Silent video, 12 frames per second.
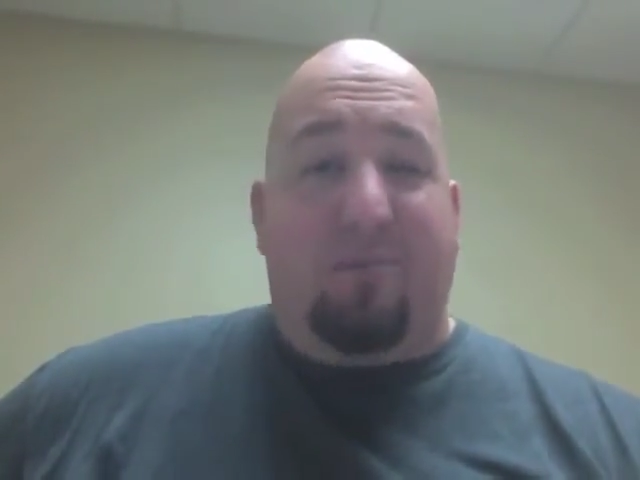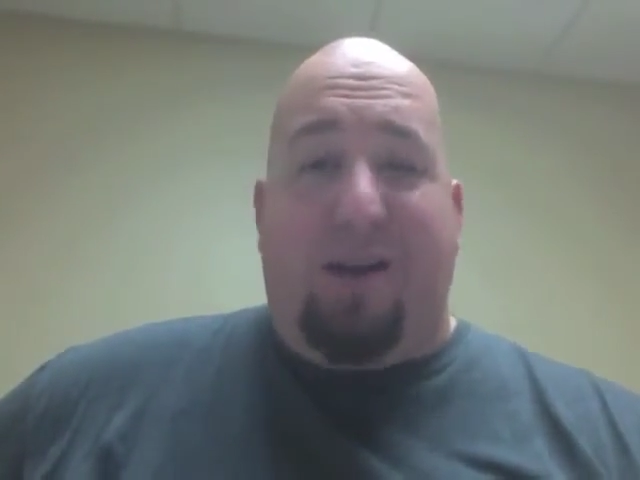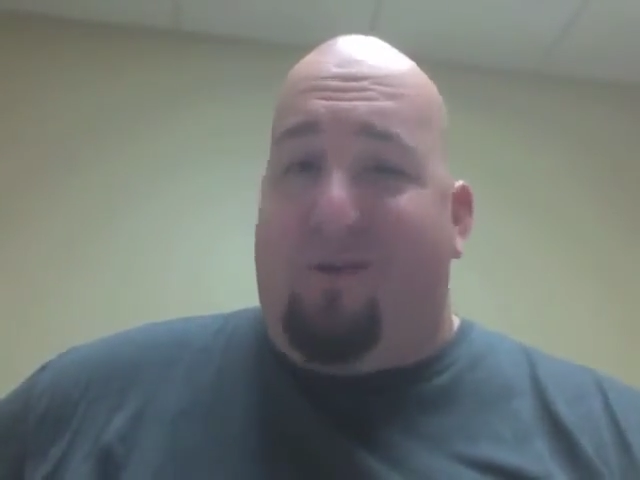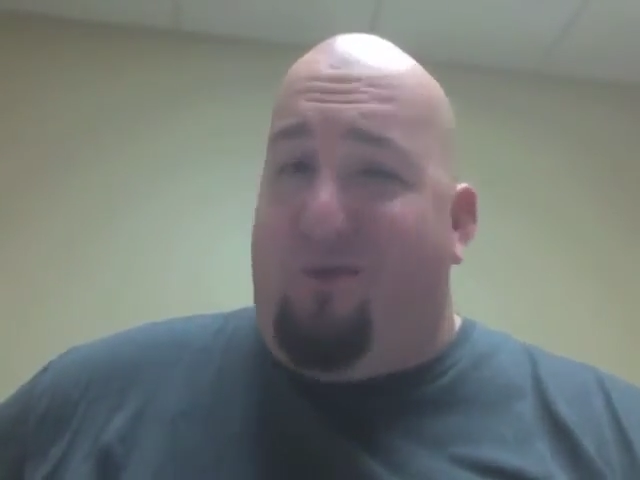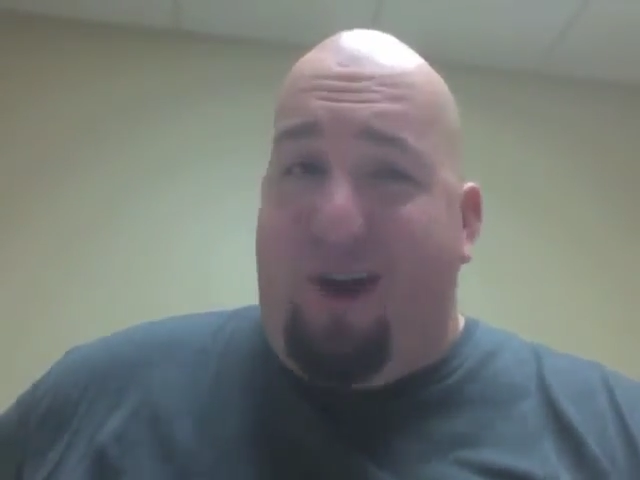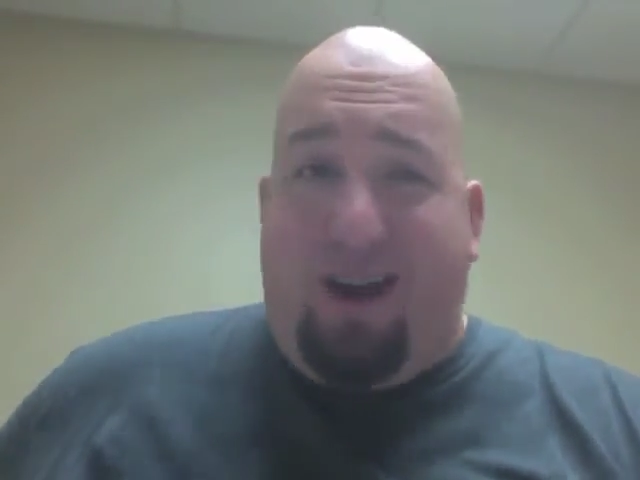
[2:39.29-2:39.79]

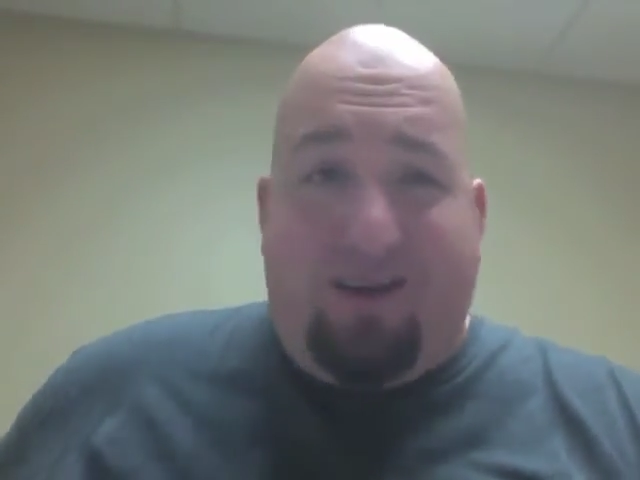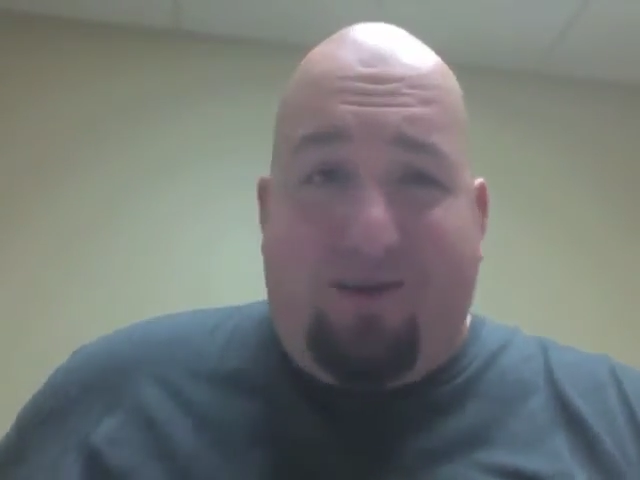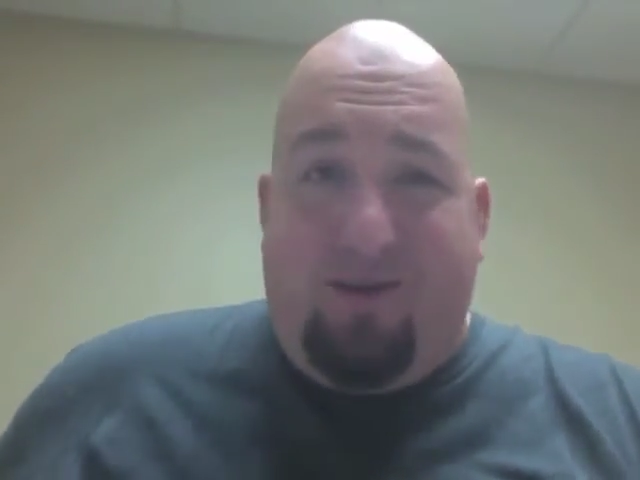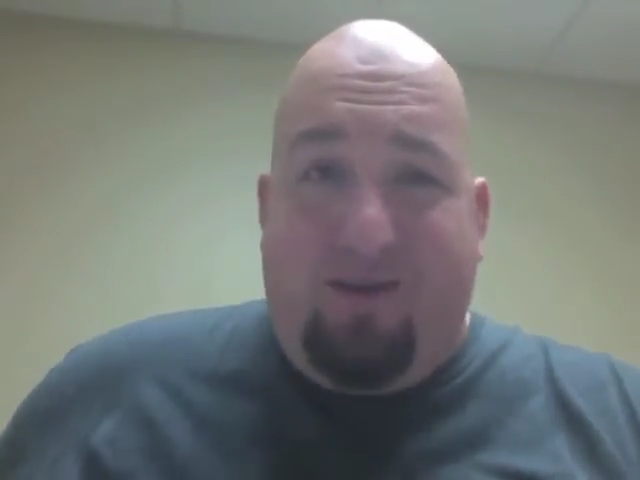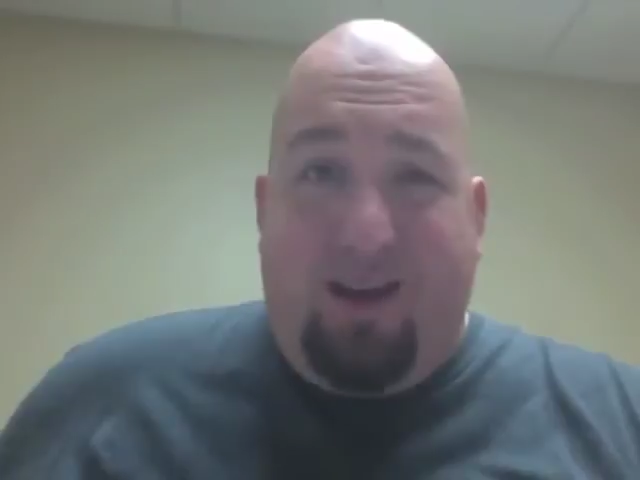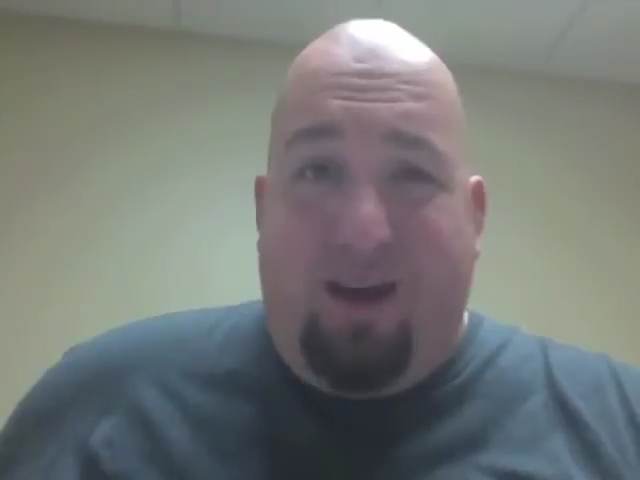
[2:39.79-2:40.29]
My
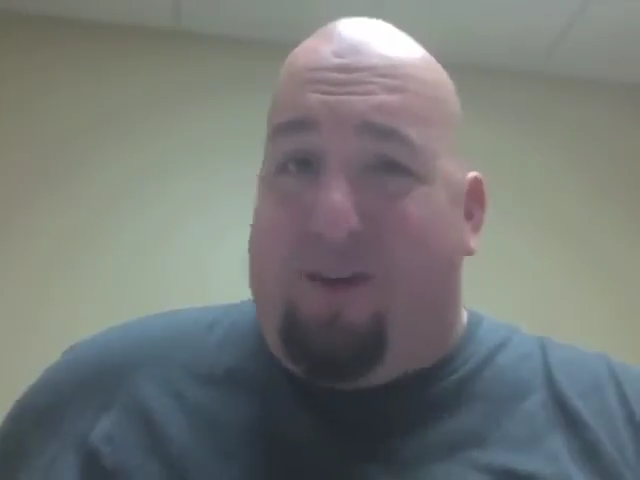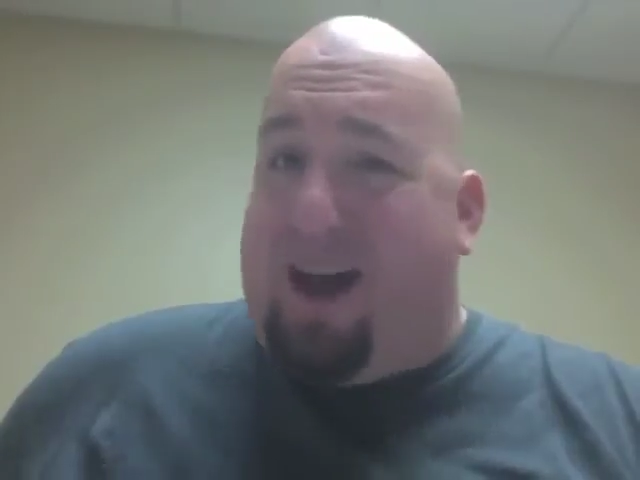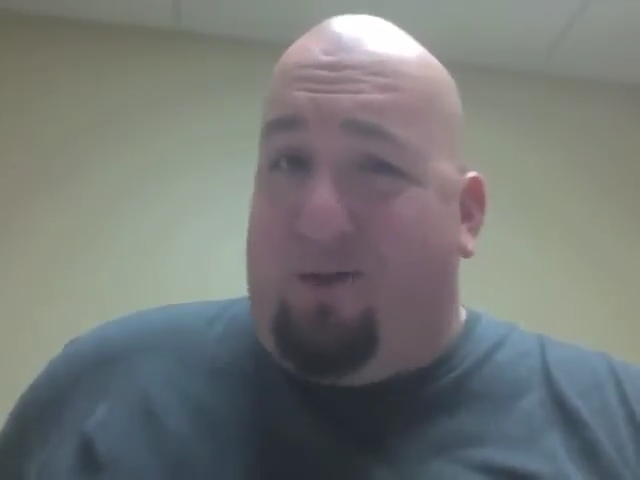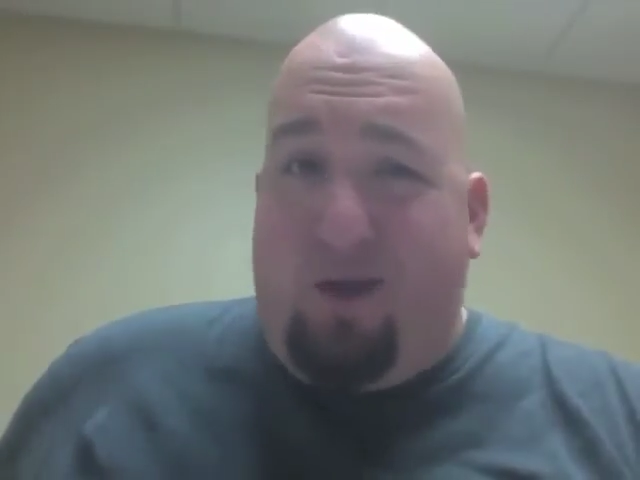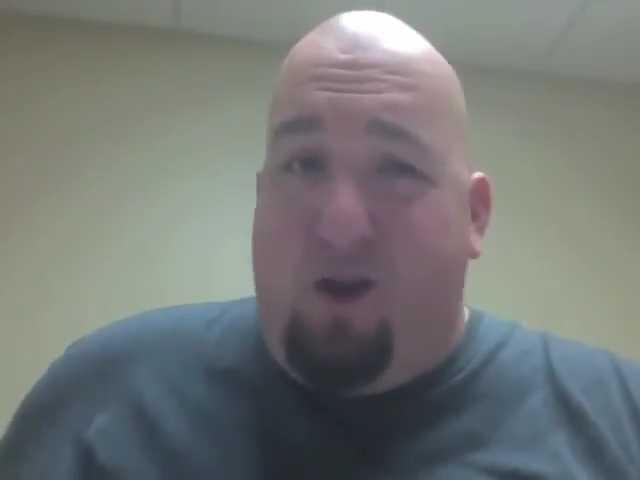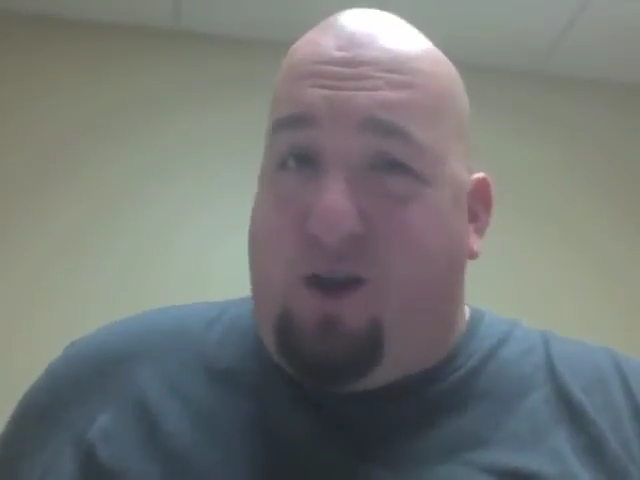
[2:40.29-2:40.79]
friends, if I
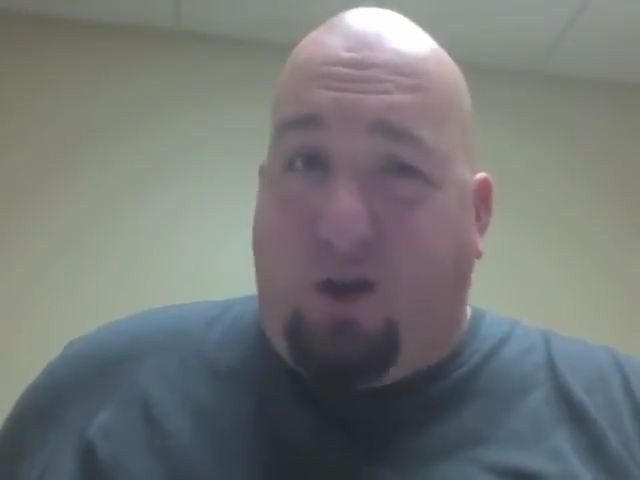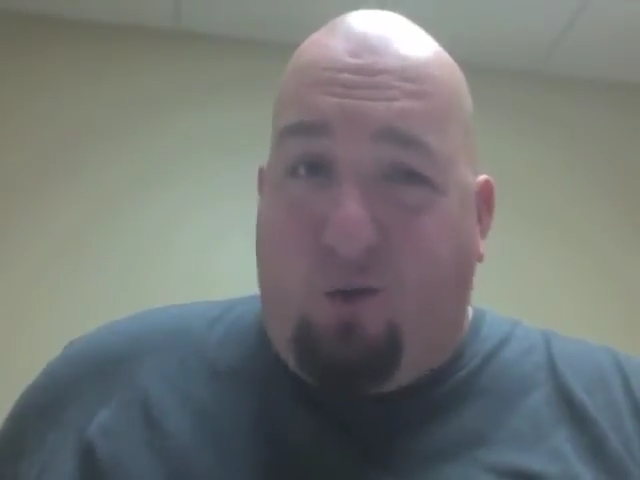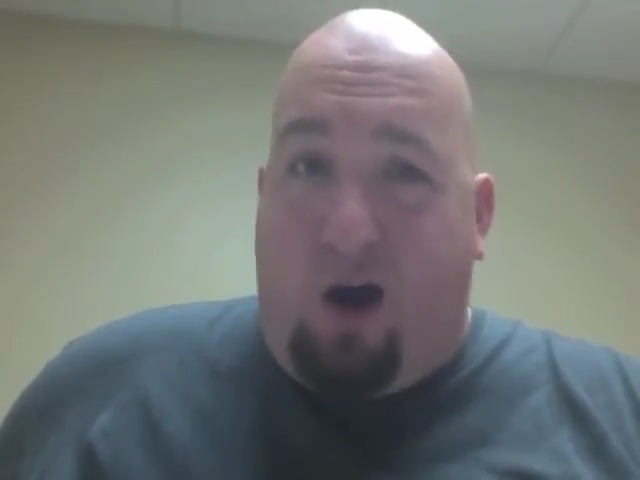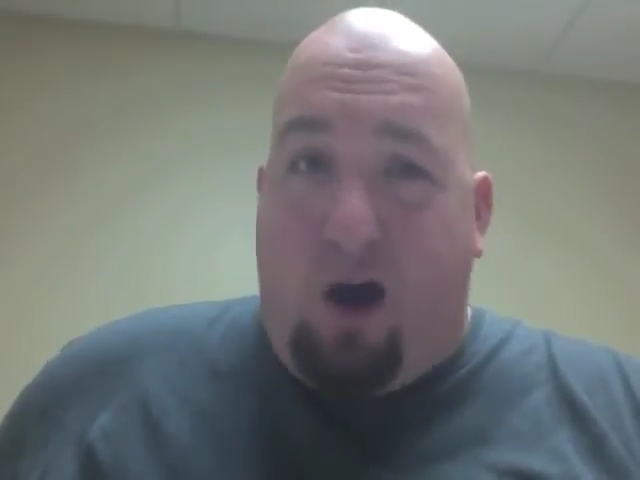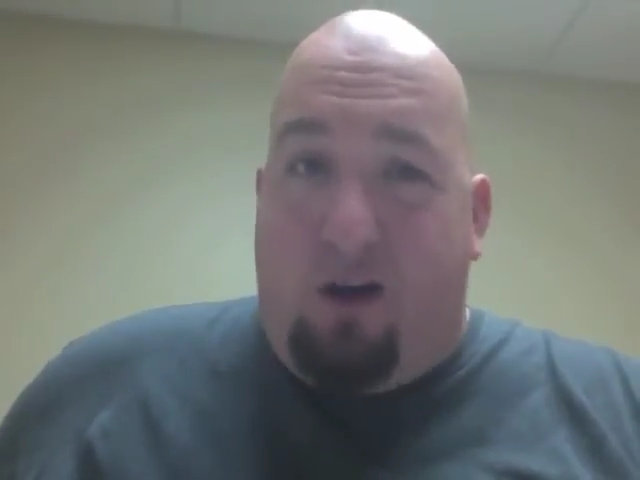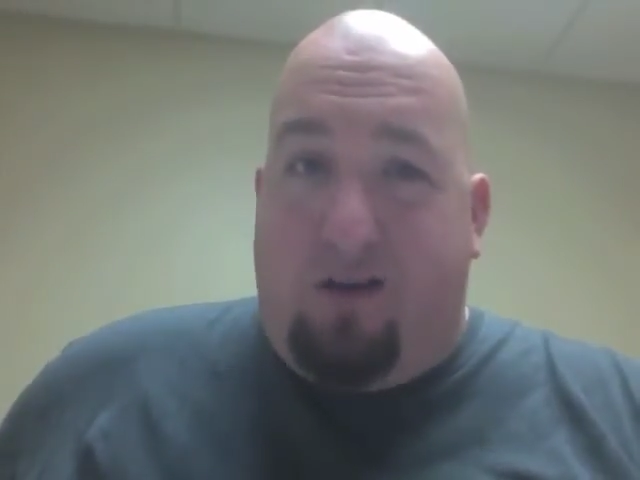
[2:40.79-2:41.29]
don't know who
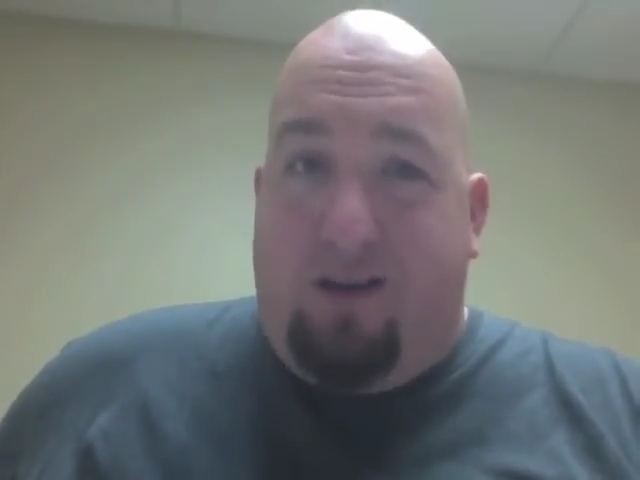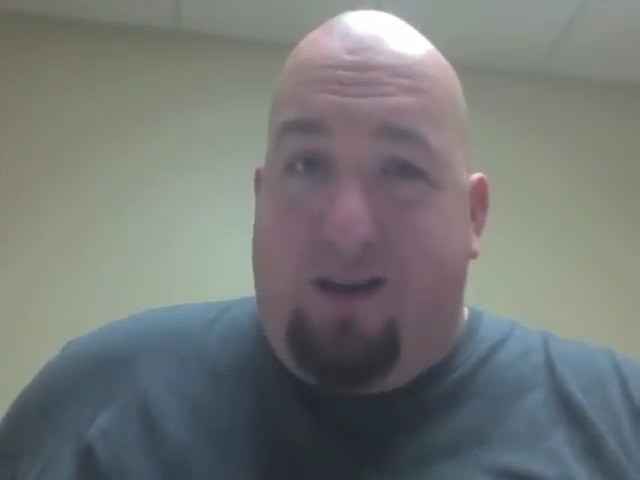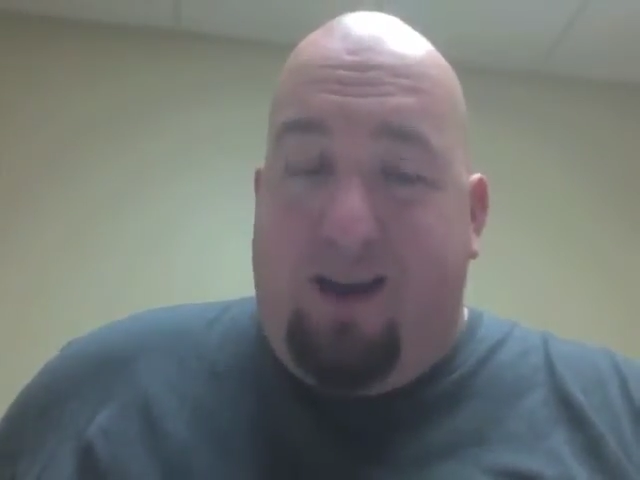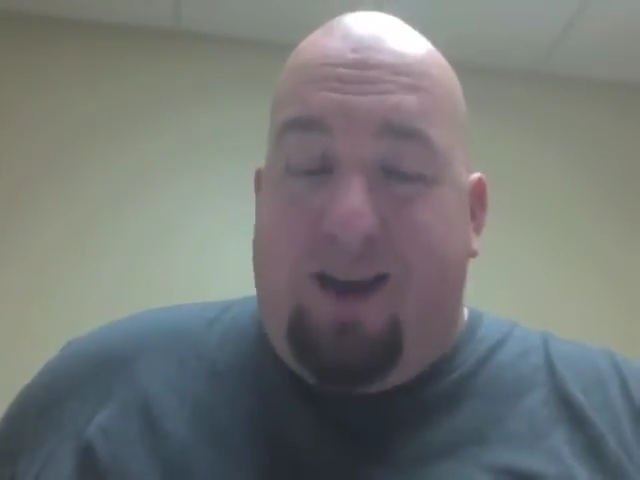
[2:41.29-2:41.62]
you are,